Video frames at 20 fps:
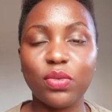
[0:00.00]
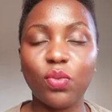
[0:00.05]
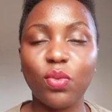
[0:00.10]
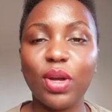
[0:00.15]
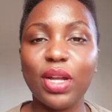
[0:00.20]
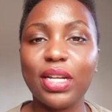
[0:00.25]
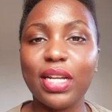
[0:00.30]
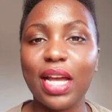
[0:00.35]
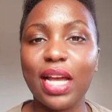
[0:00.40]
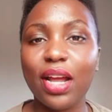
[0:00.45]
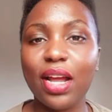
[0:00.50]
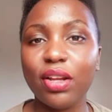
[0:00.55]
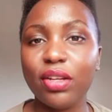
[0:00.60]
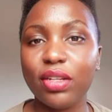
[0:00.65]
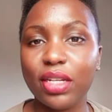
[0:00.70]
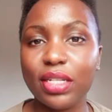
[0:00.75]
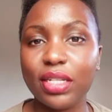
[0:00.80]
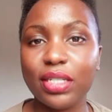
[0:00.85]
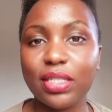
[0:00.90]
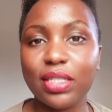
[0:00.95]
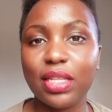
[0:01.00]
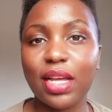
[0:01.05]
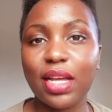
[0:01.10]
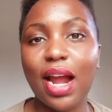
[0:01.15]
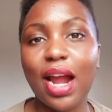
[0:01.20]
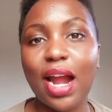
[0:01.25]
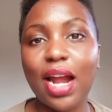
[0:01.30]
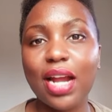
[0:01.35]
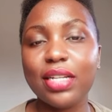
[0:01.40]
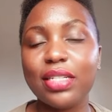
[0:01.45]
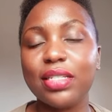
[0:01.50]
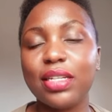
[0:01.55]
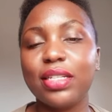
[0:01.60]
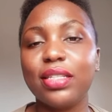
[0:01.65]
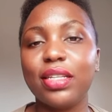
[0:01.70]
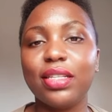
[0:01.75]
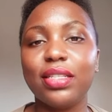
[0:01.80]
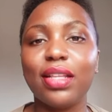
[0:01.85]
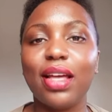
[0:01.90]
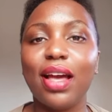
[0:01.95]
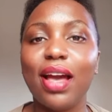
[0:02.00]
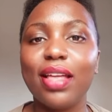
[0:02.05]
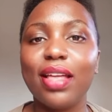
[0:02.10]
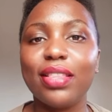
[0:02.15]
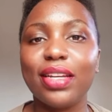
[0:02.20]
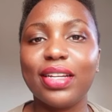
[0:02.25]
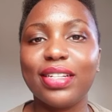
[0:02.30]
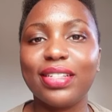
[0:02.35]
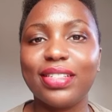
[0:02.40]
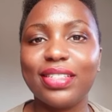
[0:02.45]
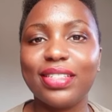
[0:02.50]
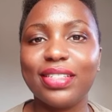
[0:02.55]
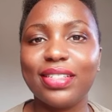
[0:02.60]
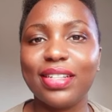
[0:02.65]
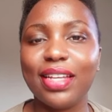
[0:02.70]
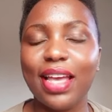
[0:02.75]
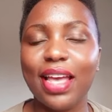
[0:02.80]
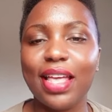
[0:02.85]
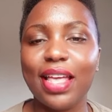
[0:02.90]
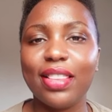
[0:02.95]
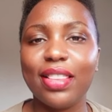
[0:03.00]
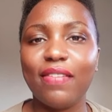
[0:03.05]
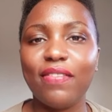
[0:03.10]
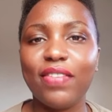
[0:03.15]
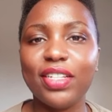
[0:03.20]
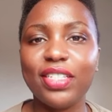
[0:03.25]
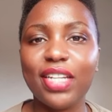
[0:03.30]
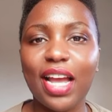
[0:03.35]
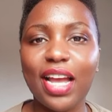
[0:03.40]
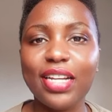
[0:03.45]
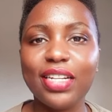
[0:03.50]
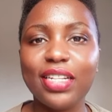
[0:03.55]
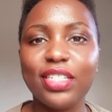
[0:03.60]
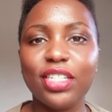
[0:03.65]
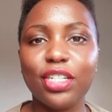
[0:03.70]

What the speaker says: One hand cleans the ass and then the other cleans the vagina.